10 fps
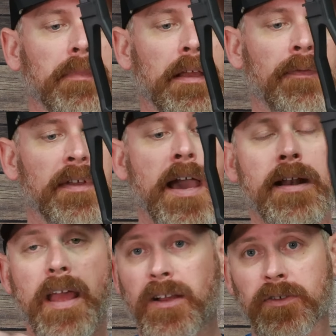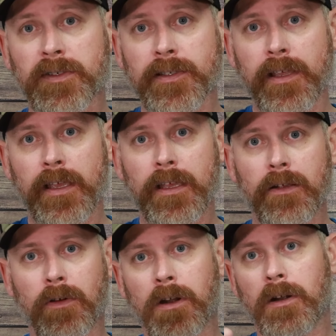If you got an extra sling
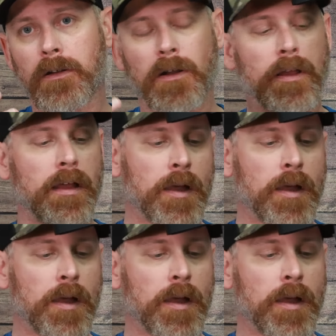or